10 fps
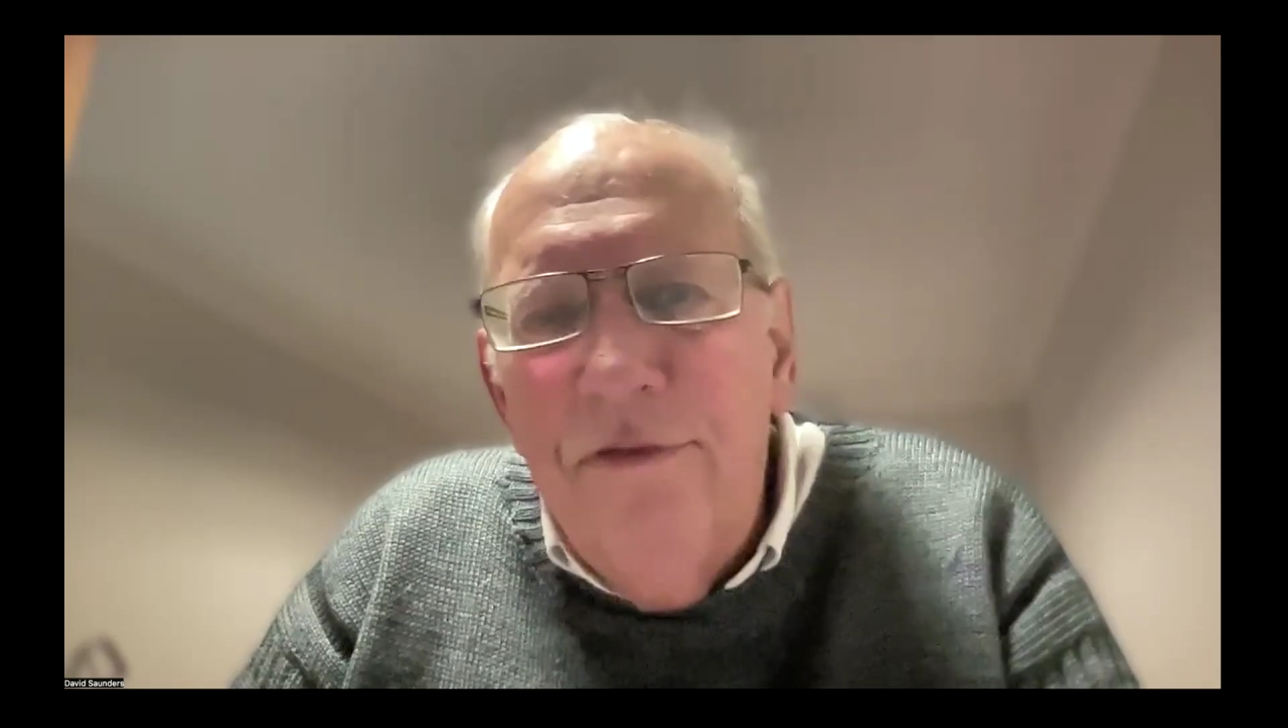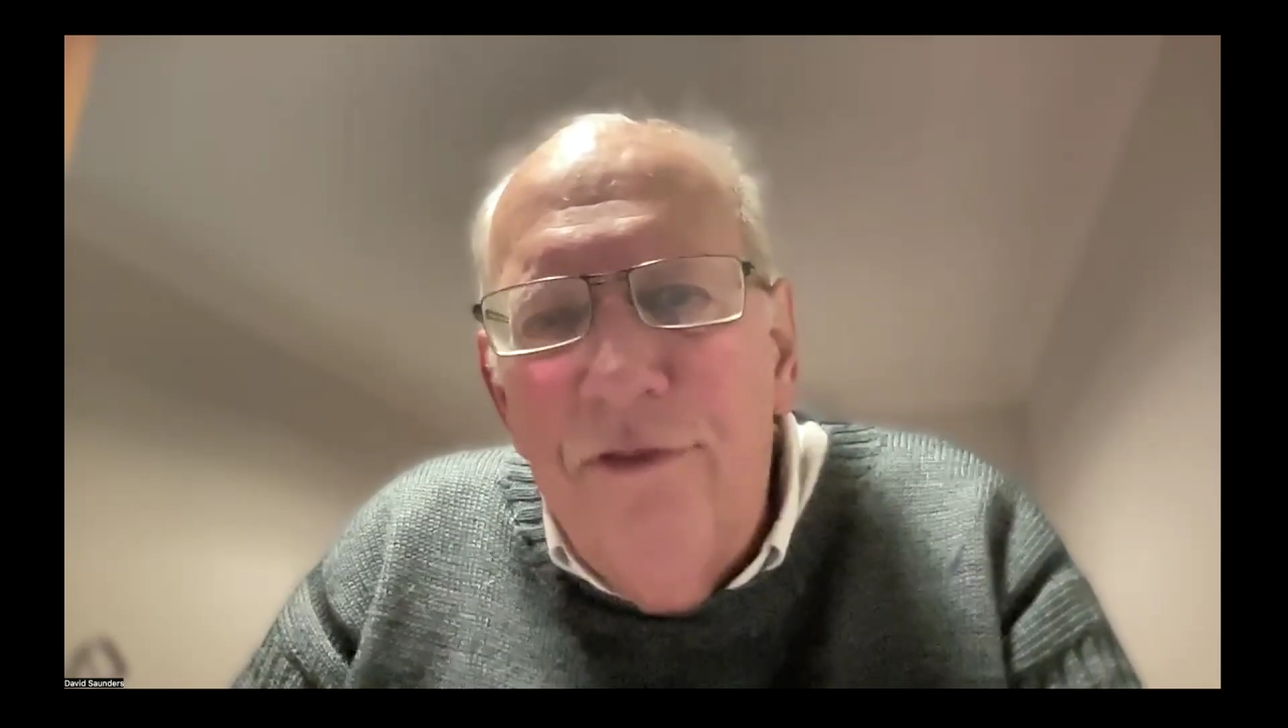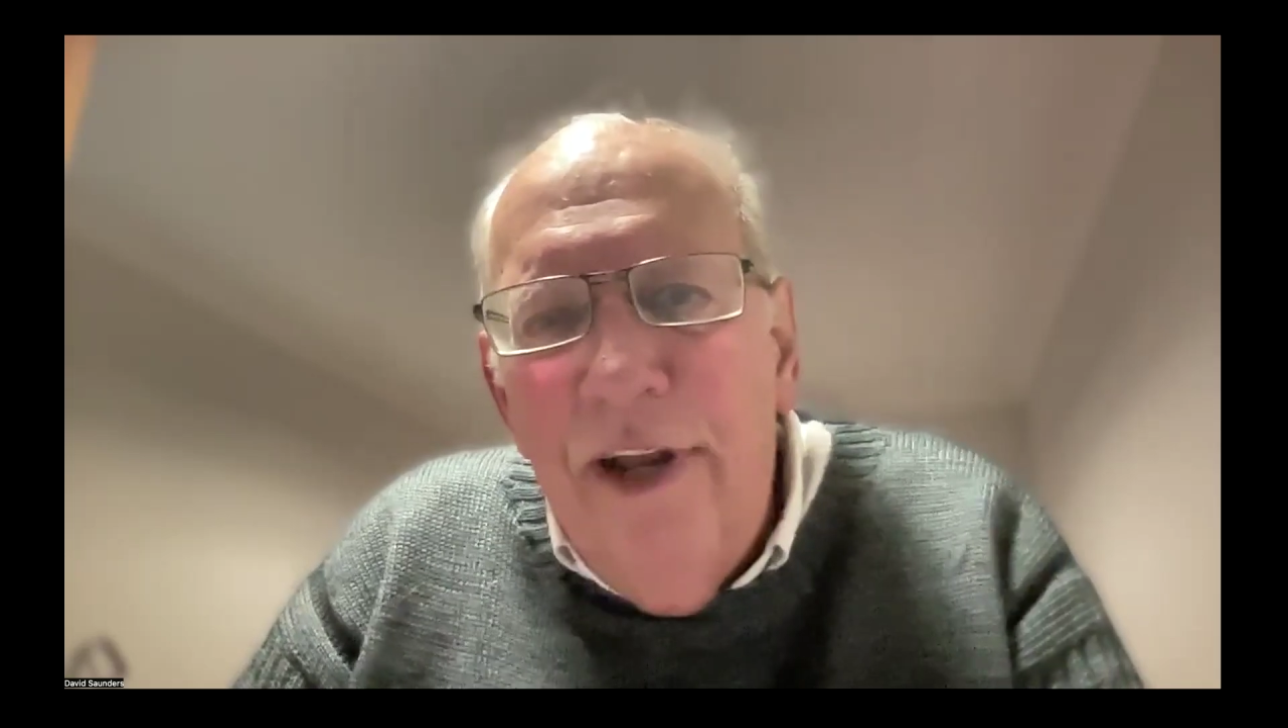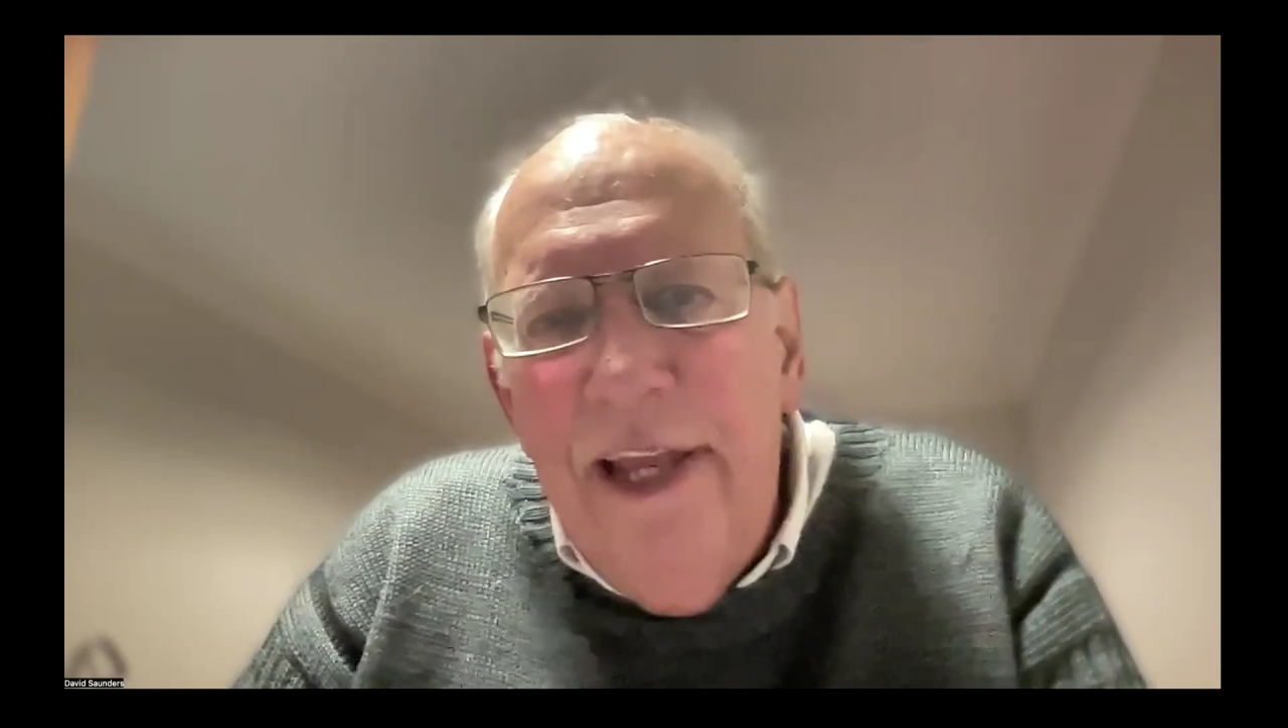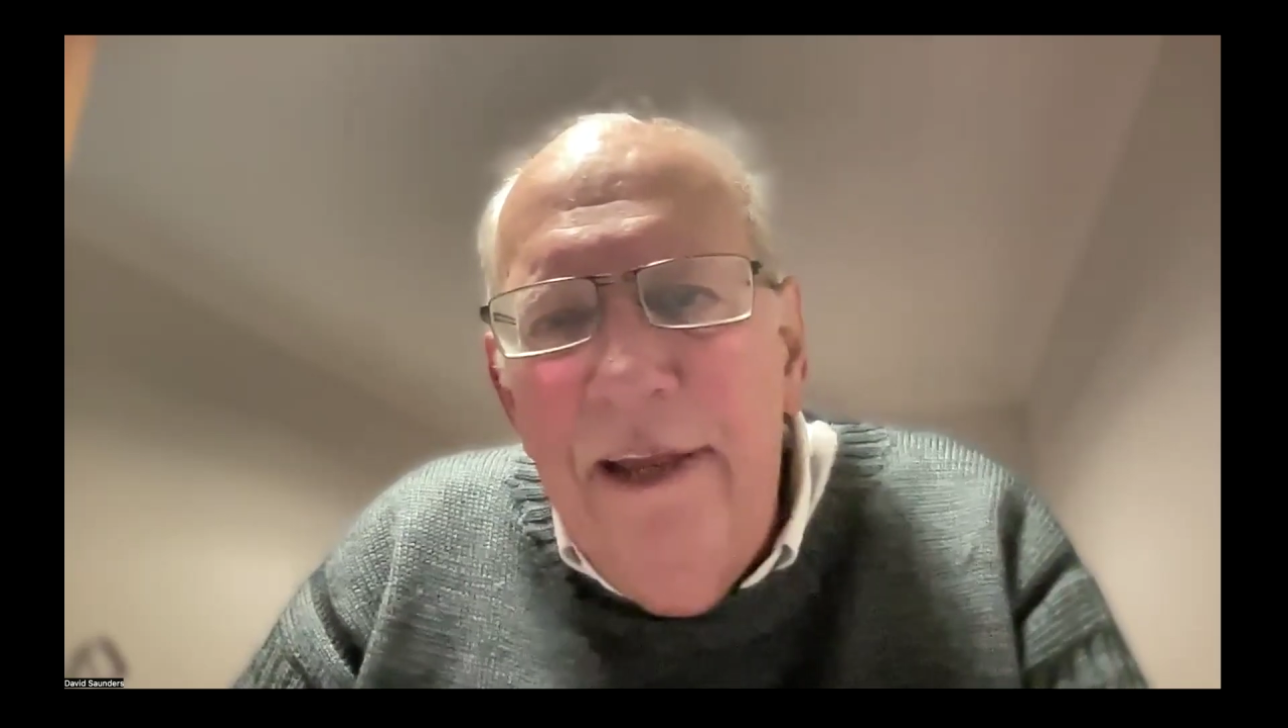
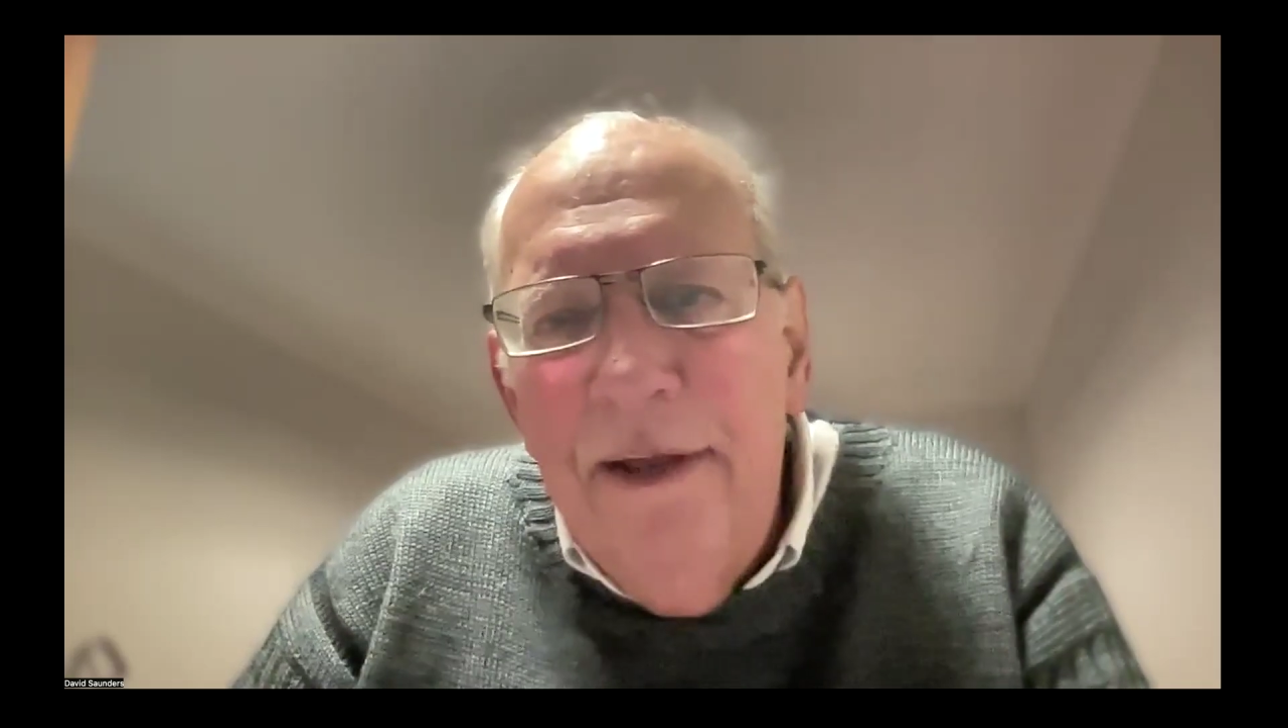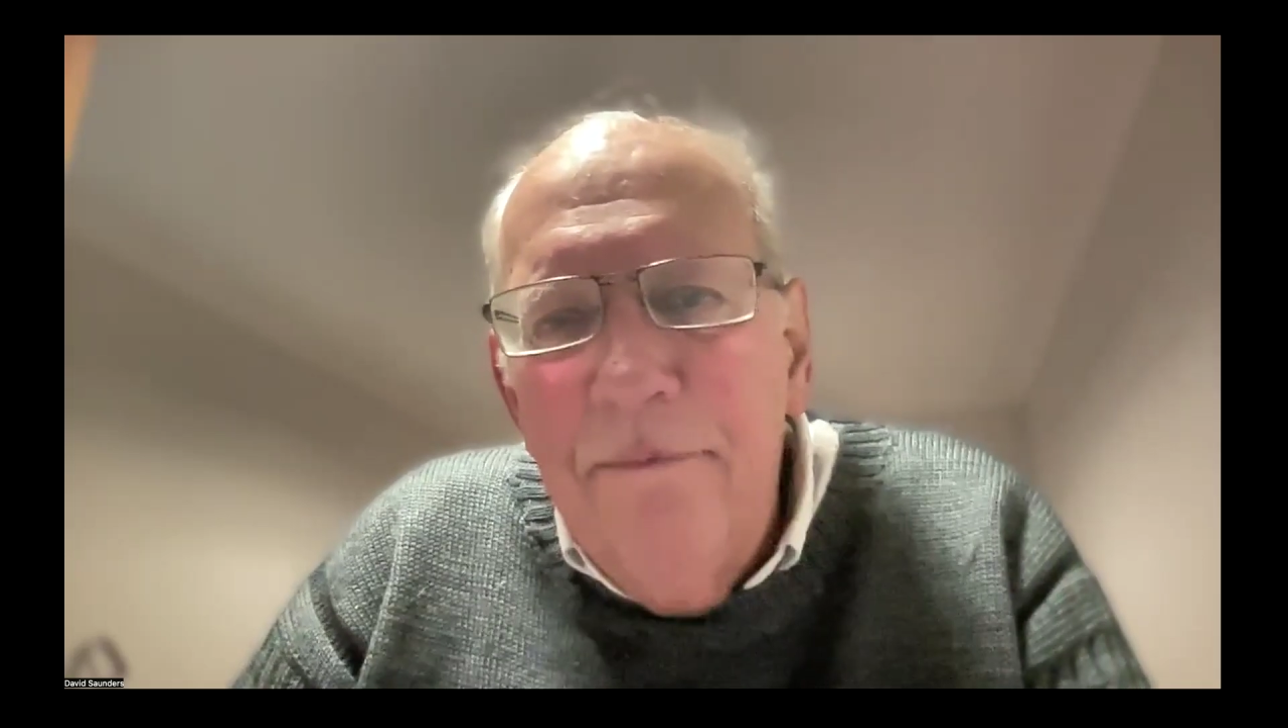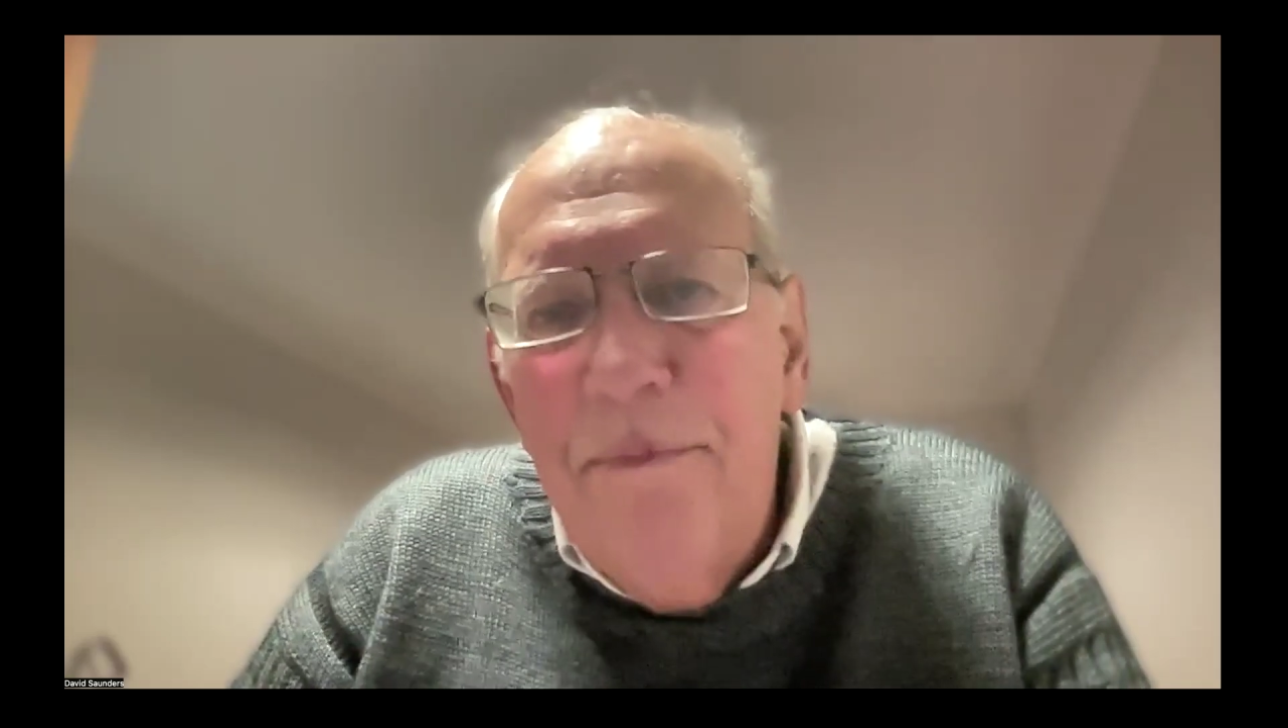free,